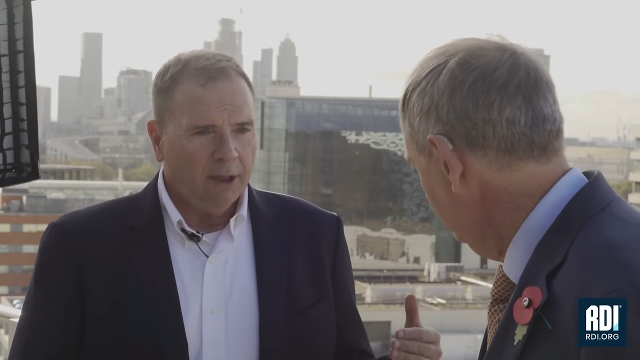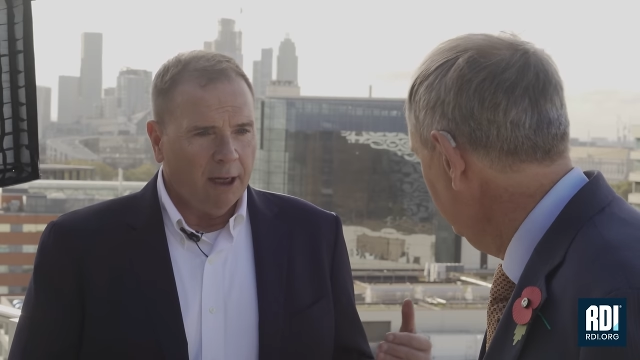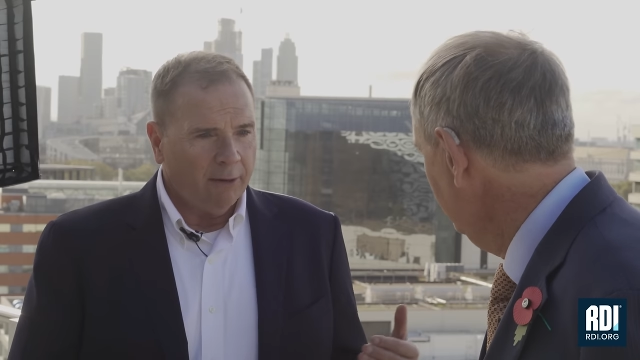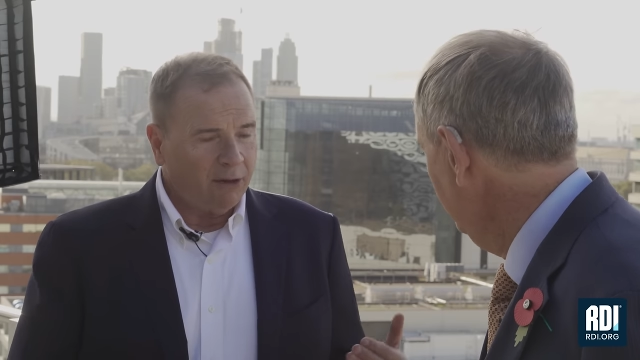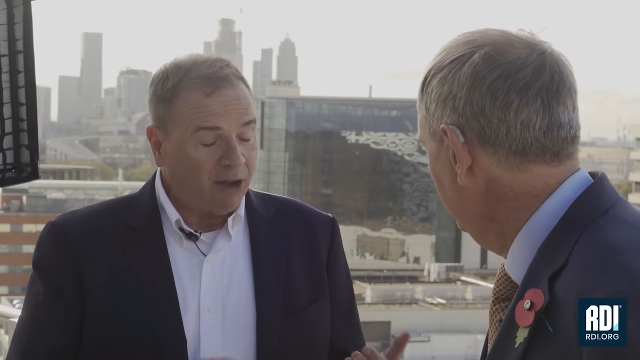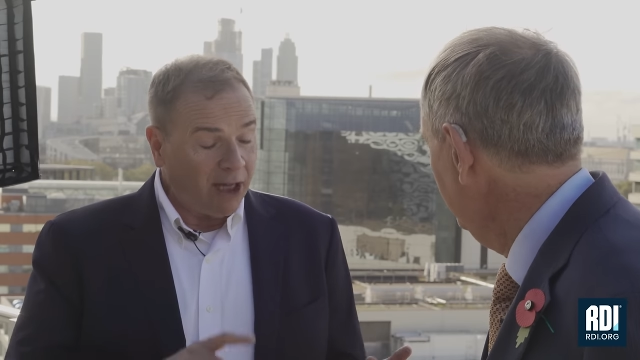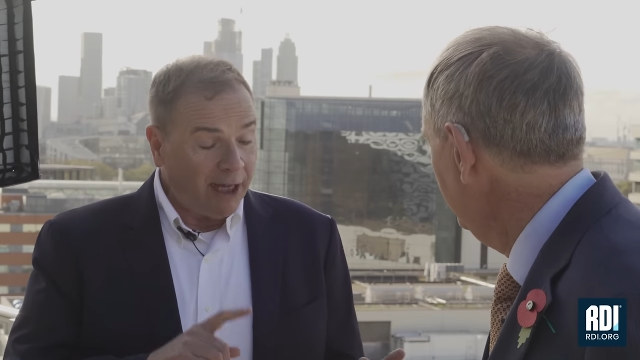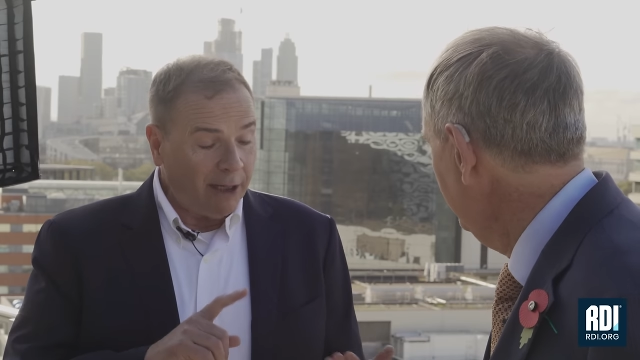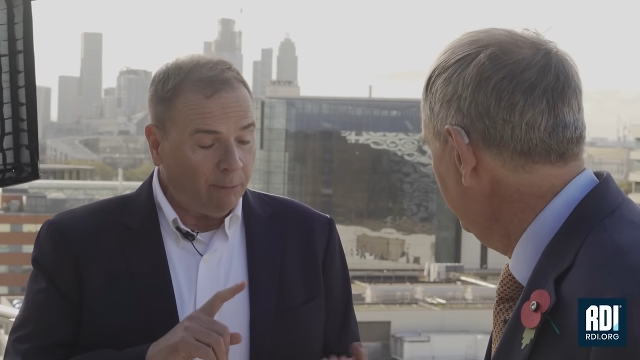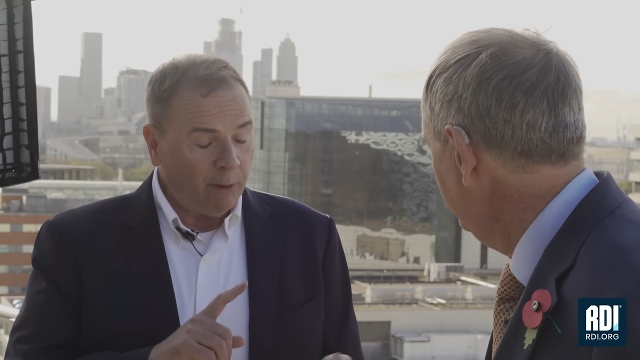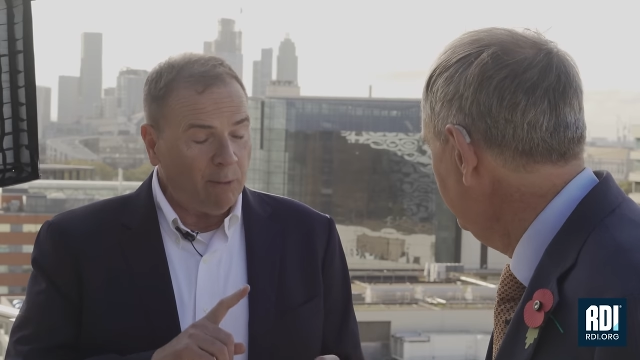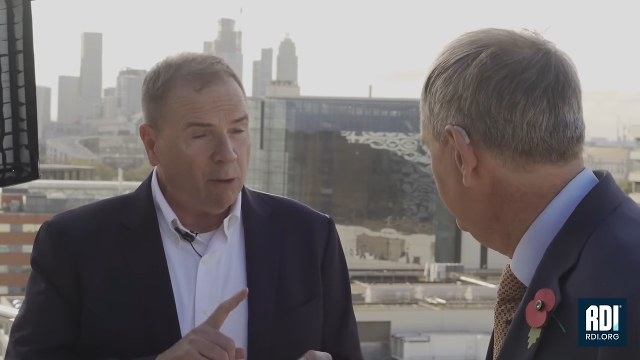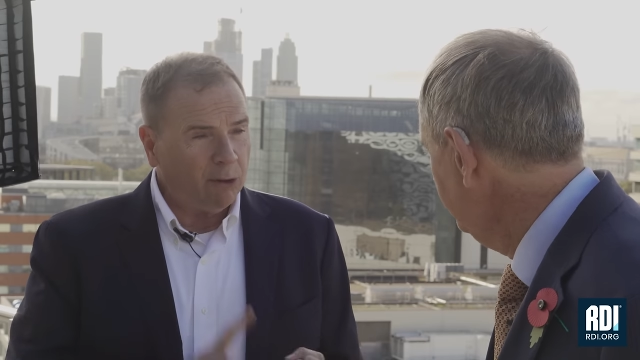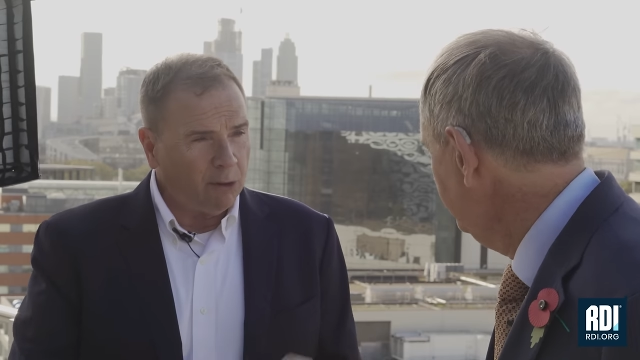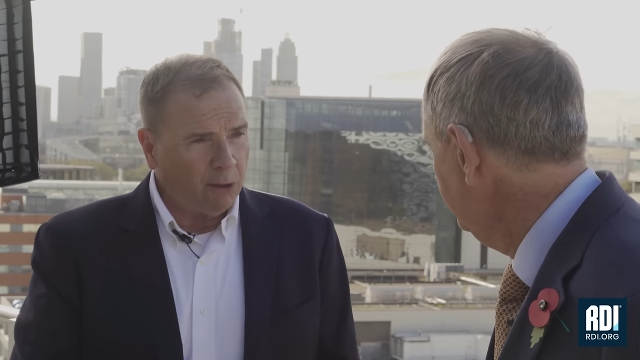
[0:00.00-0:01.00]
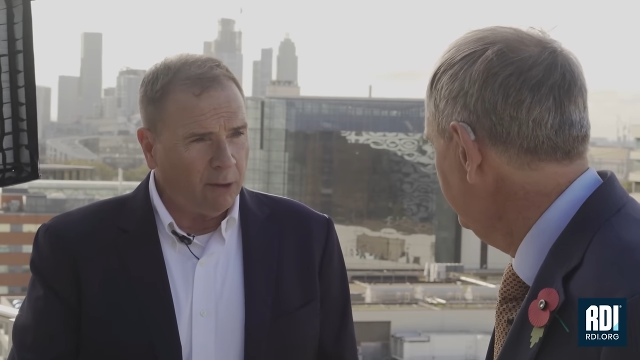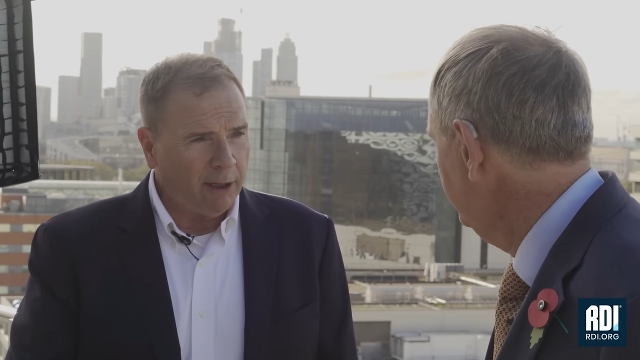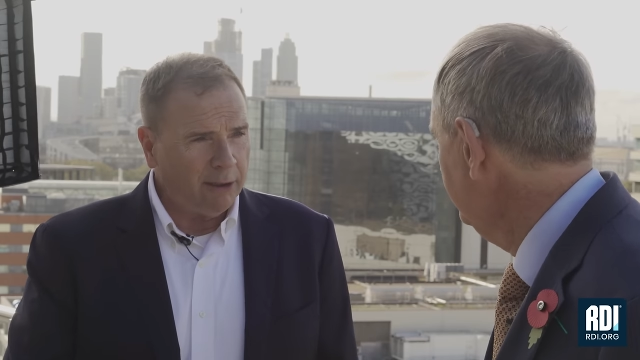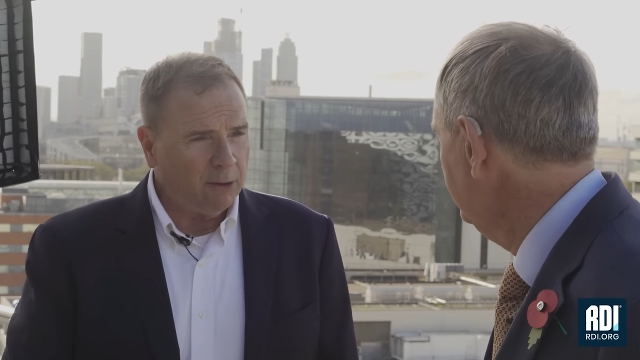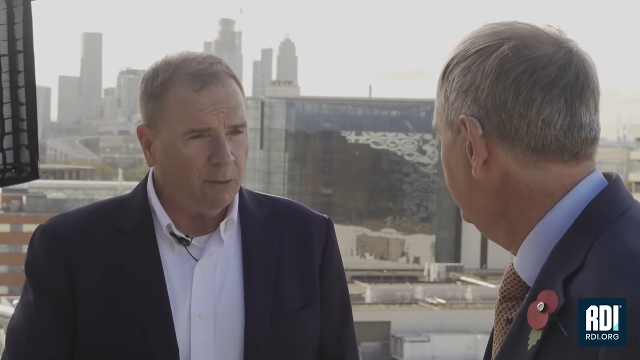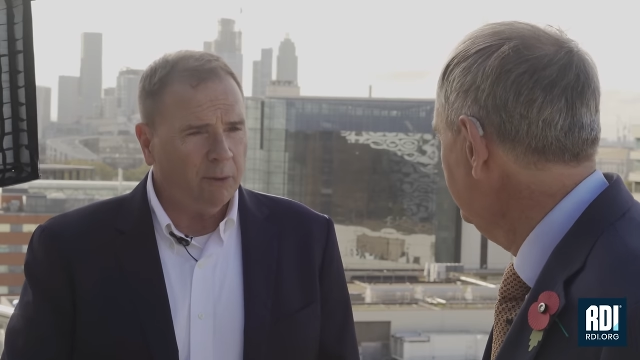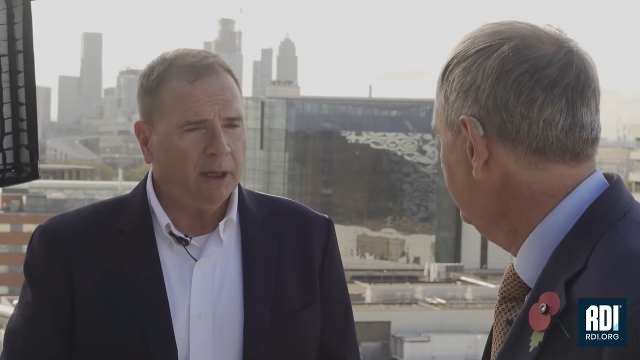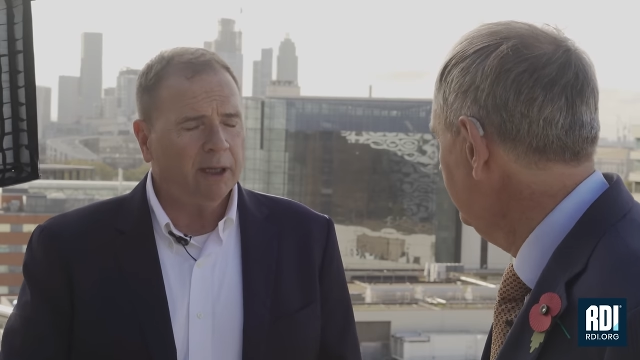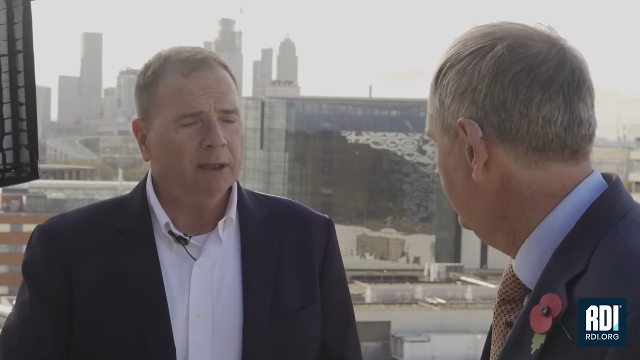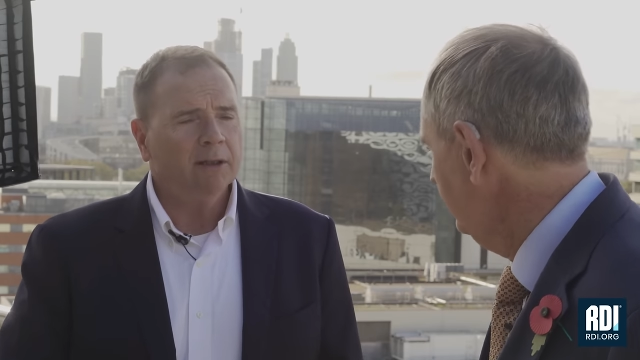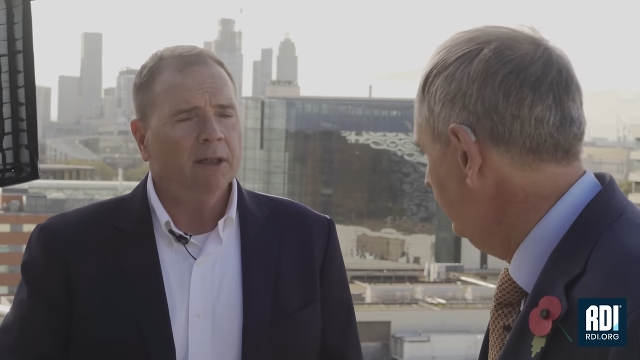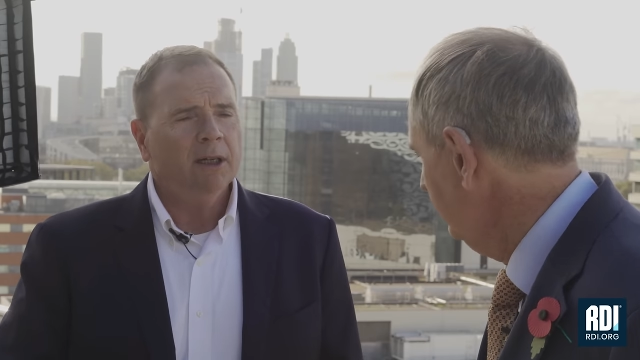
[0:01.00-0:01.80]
of saying we want Ukraine to win